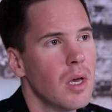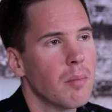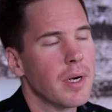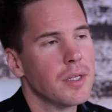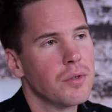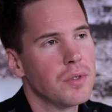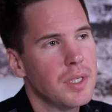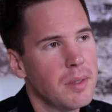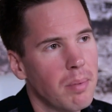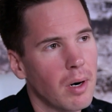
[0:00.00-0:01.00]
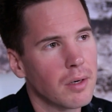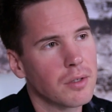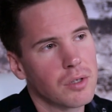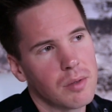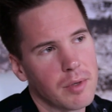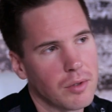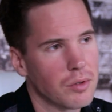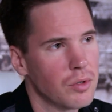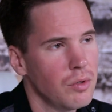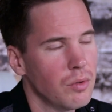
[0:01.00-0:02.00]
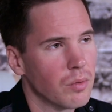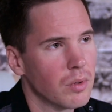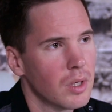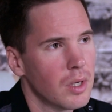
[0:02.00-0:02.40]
But as you depart Terminal 2,